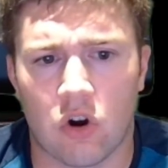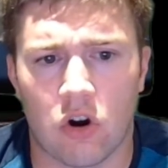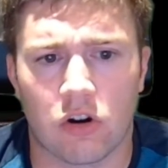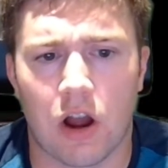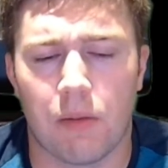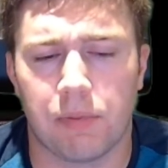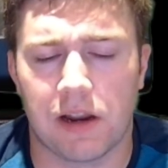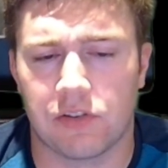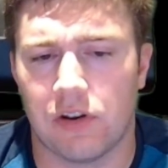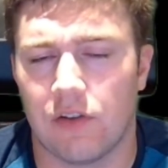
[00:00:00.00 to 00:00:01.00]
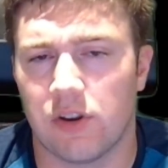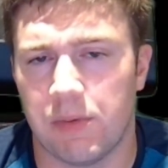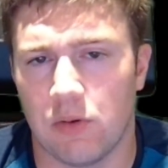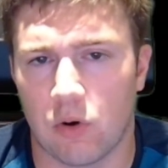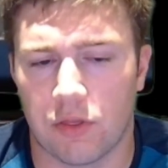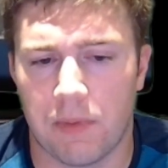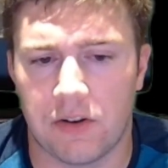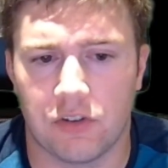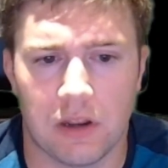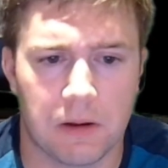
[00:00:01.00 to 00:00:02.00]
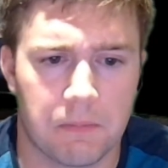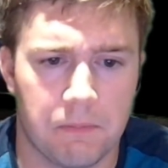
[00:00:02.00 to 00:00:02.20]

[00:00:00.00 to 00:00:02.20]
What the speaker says: are complex enough to be worth mentioning.